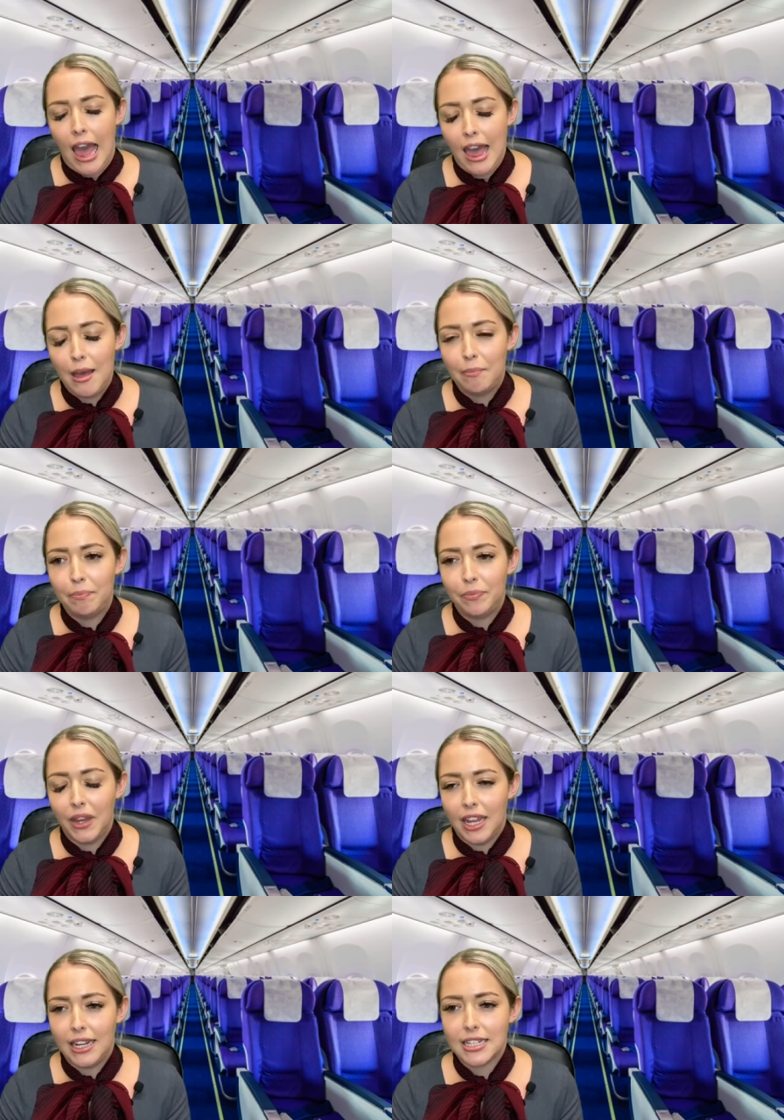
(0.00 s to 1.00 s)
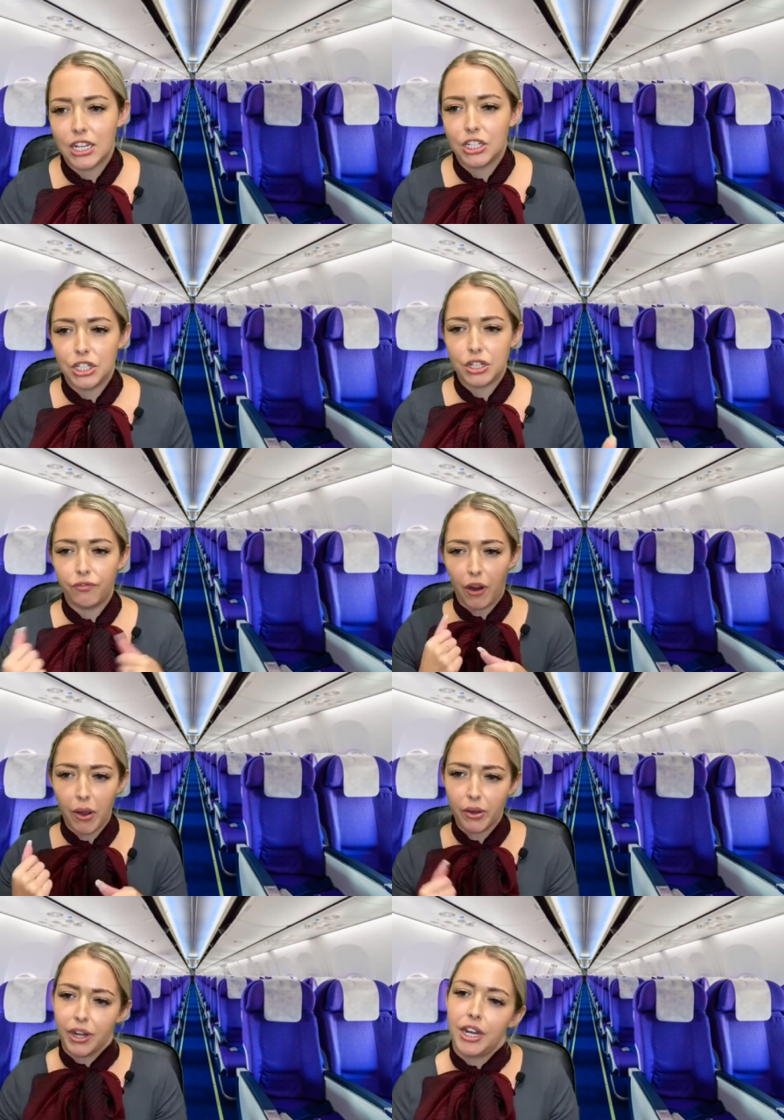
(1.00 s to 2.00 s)
and it's good just to throw
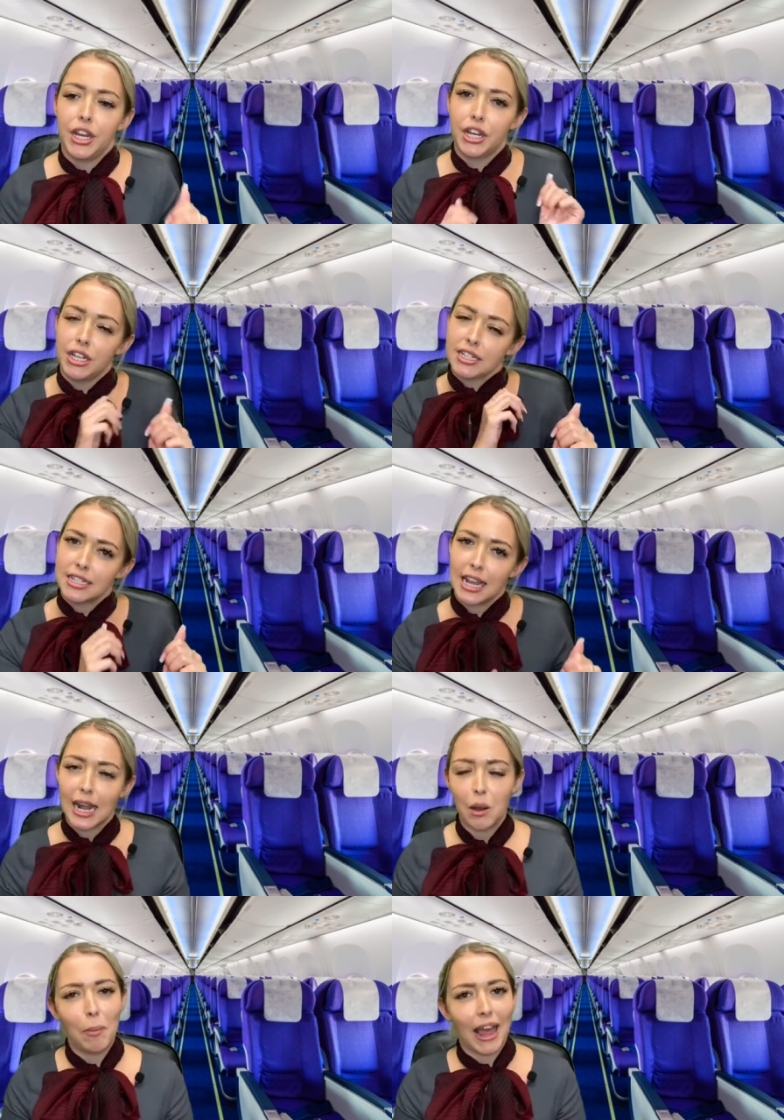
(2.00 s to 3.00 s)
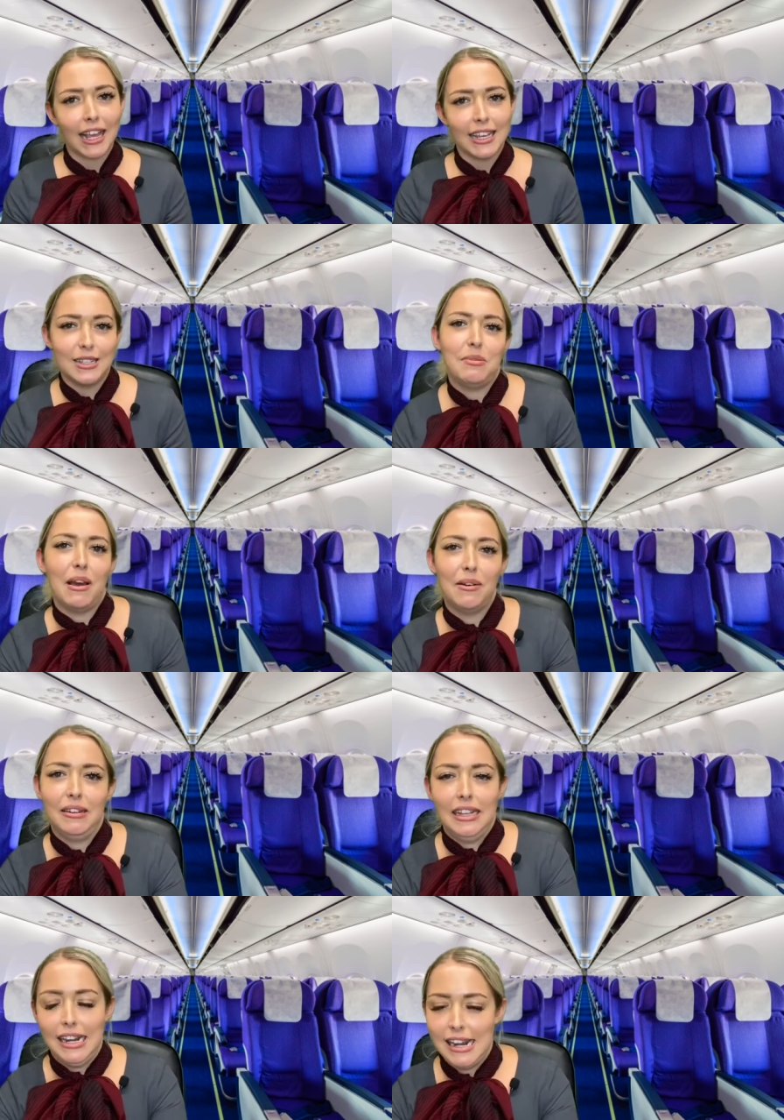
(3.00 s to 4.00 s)
it on, and you can use it as like a little blanket as well,
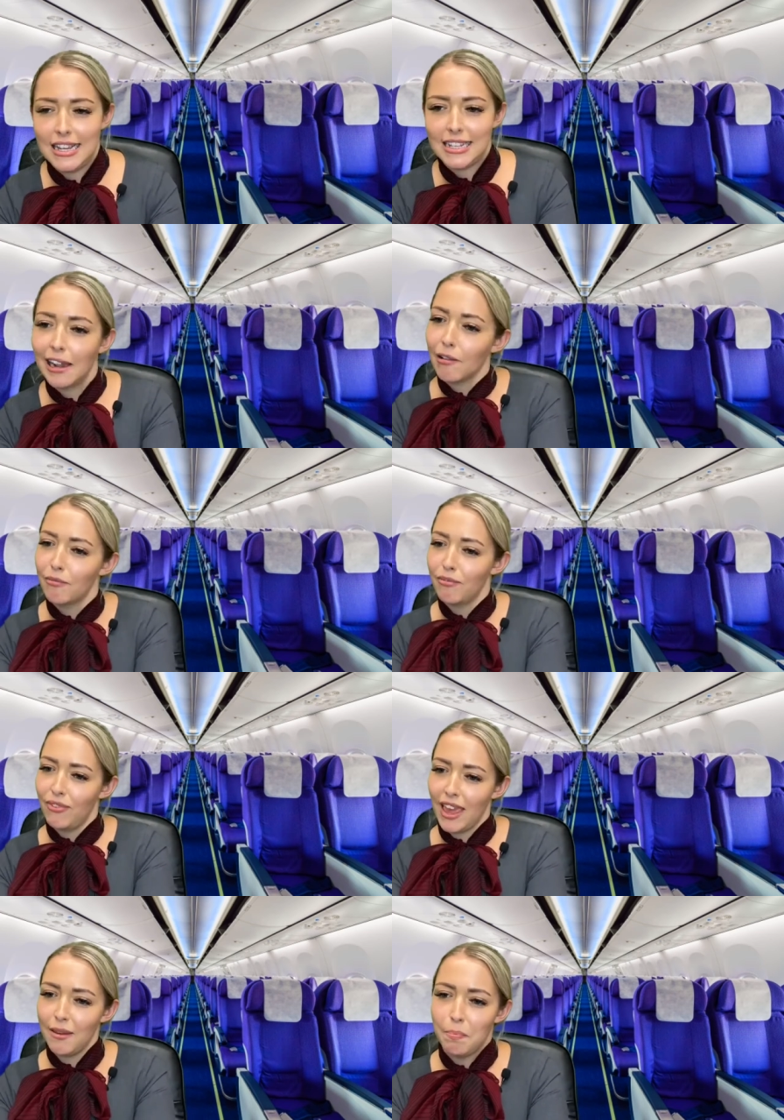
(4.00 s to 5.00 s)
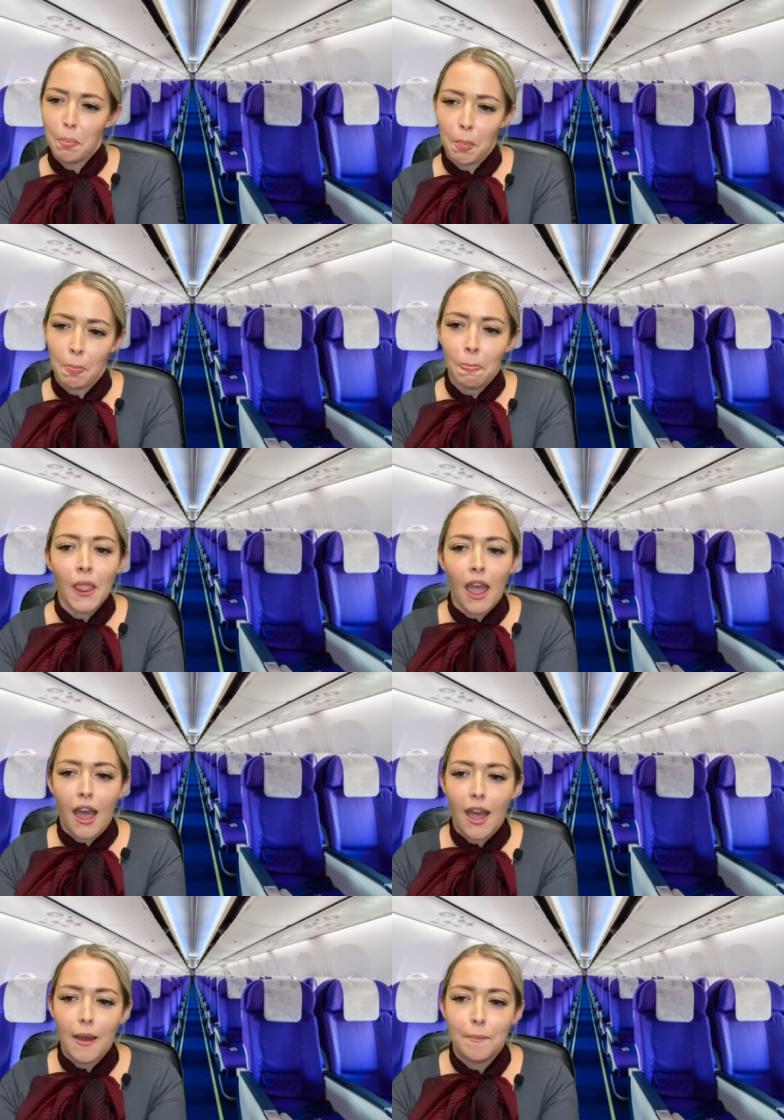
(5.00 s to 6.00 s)
nice and comfy.
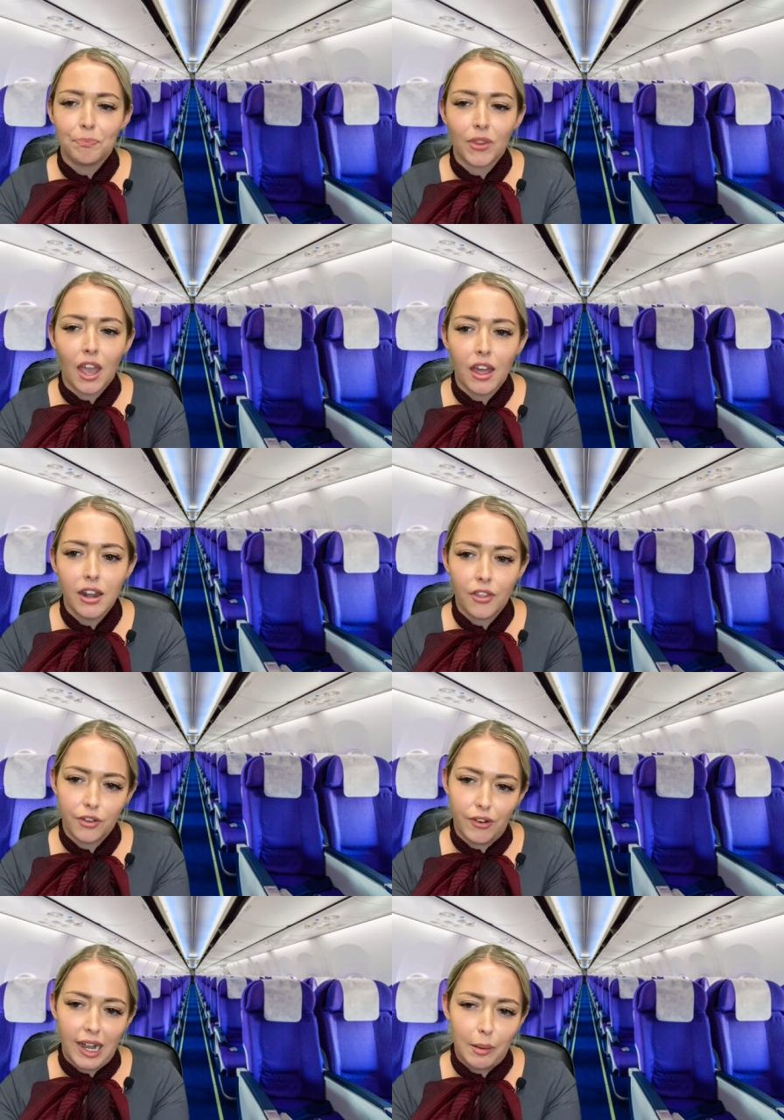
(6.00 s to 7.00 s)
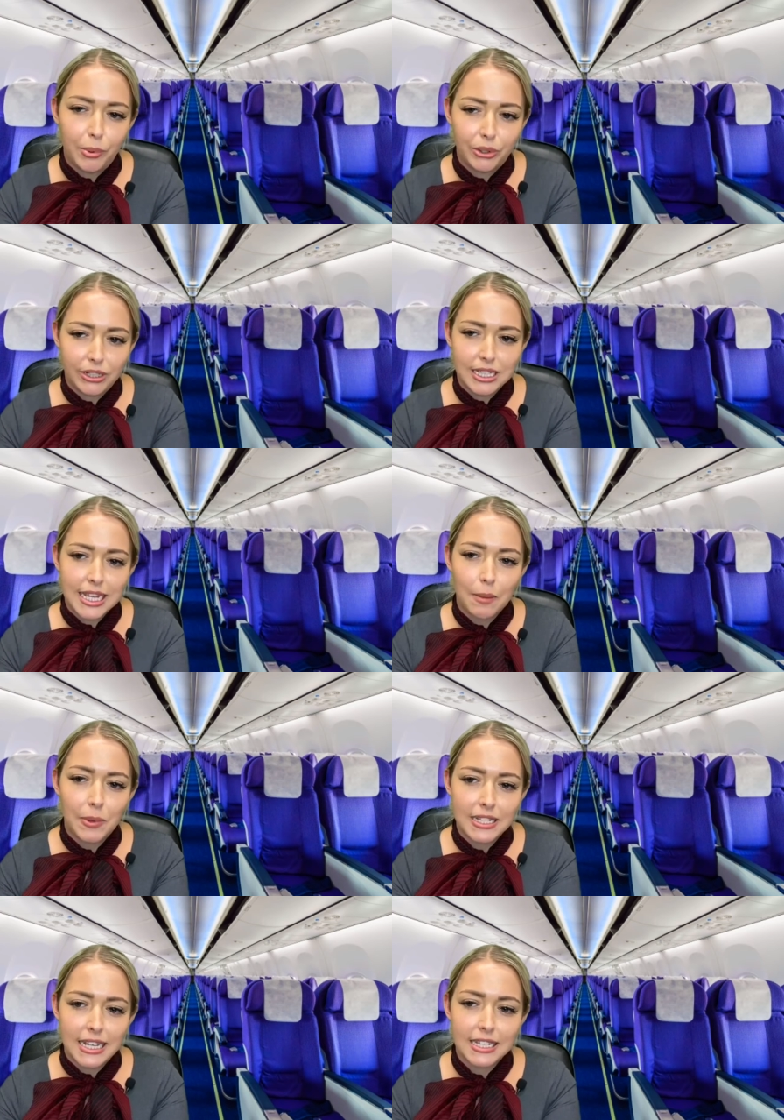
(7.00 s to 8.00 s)
Another really important tip
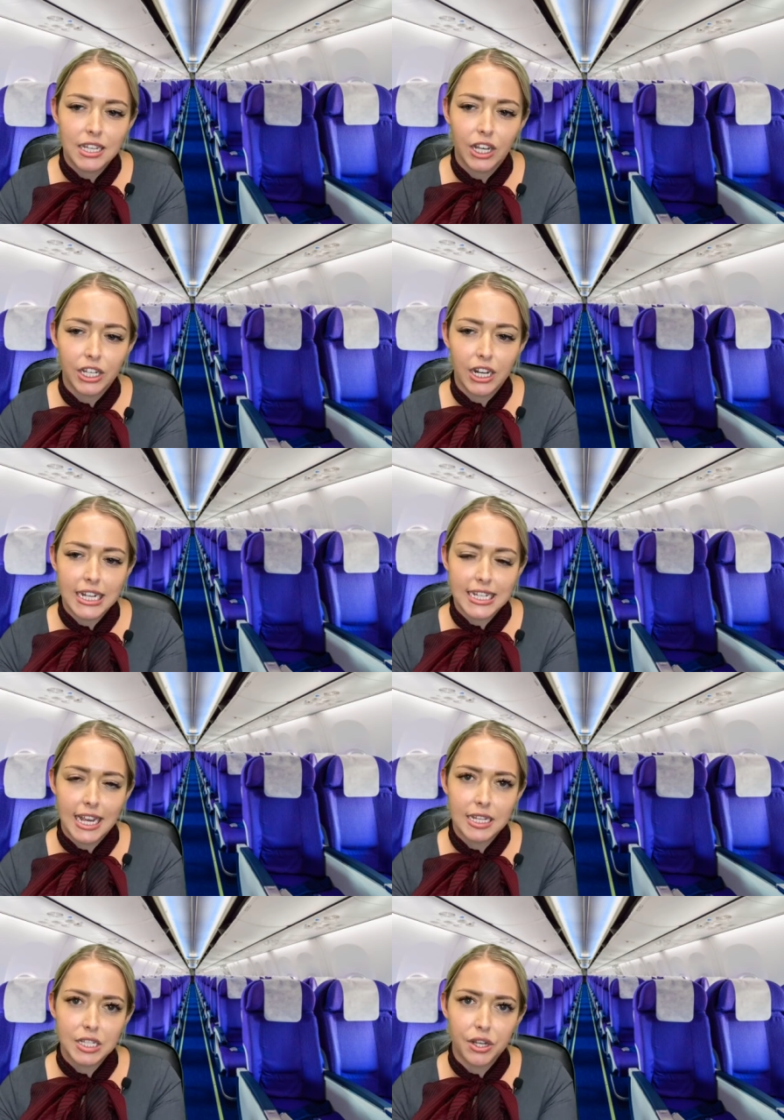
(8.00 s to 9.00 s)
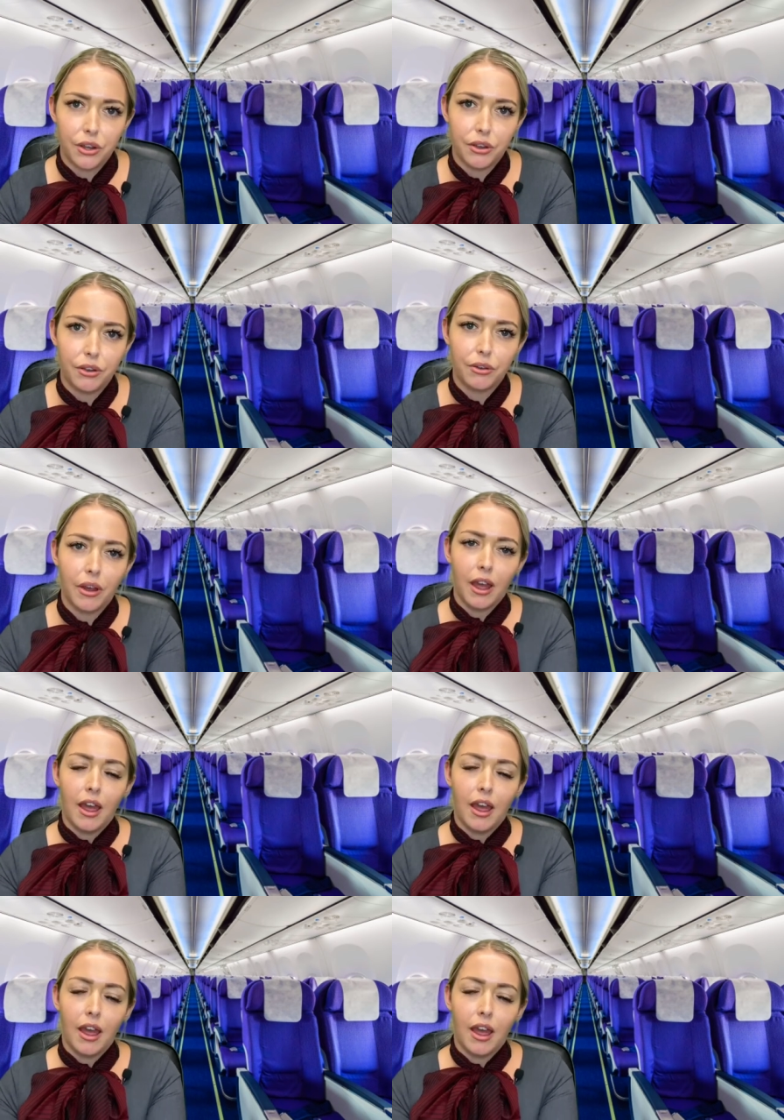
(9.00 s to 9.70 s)
is it's a good idea to